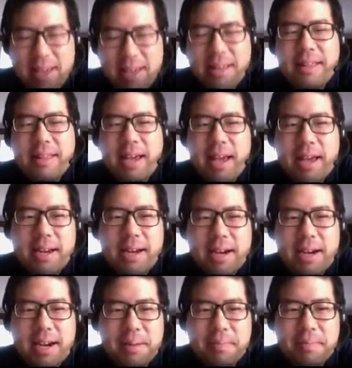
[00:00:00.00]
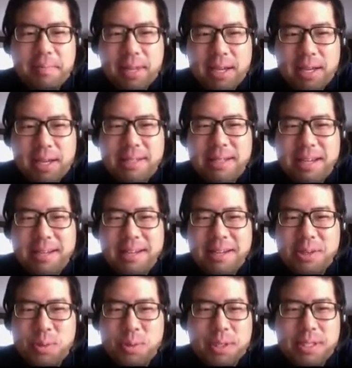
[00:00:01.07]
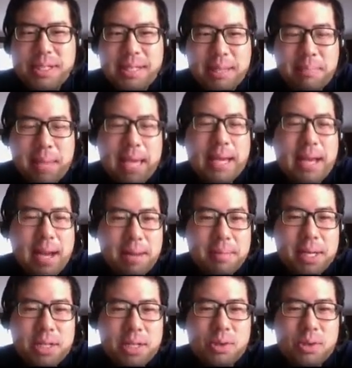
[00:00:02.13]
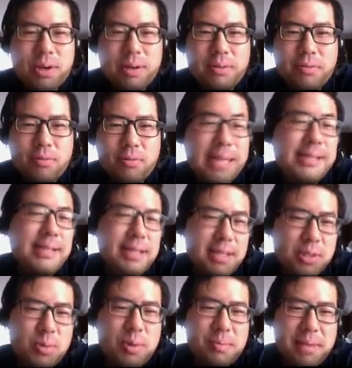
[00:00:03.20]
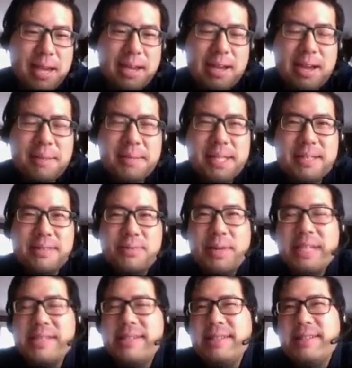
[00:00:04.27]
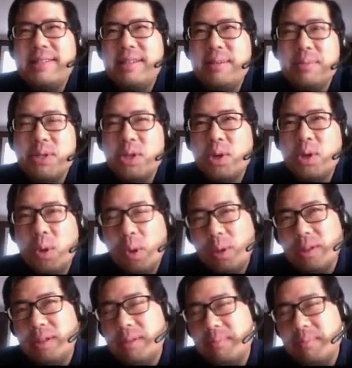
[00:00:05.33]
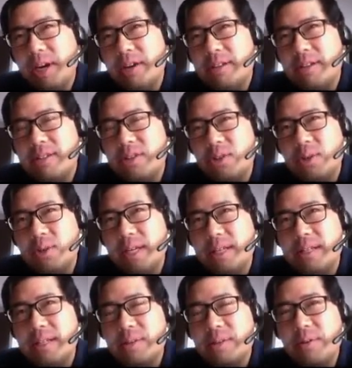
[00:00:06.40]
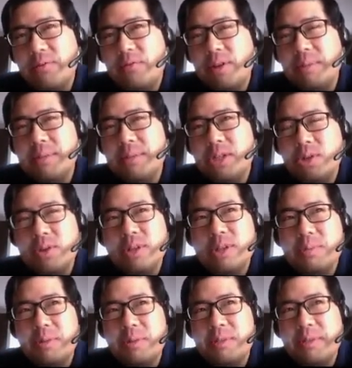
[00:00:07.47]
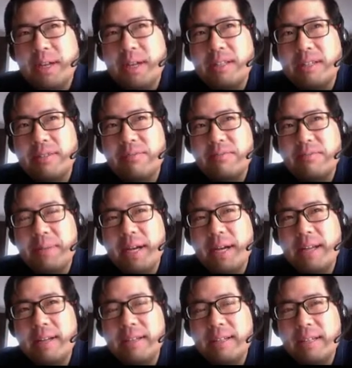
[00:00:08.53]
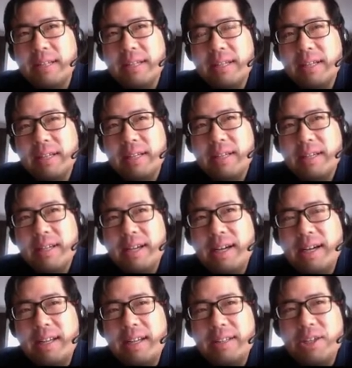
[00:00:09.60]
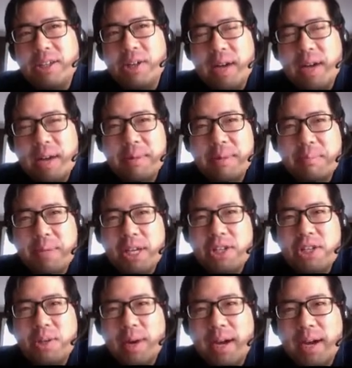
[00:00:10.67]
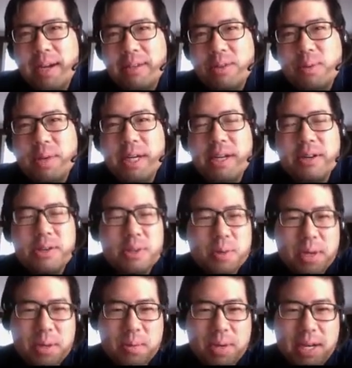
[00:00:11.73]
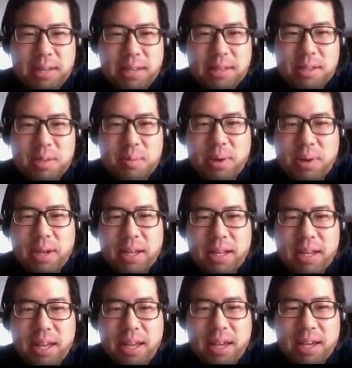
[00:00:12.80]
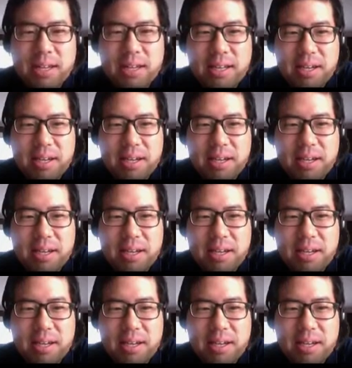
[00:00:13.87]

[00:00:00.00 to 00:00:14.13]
that attendings will make comments, or residents will make comments. Residents seem so old compared to students from a student's perspective, but I'm a PGY 20 or 21 at this point, and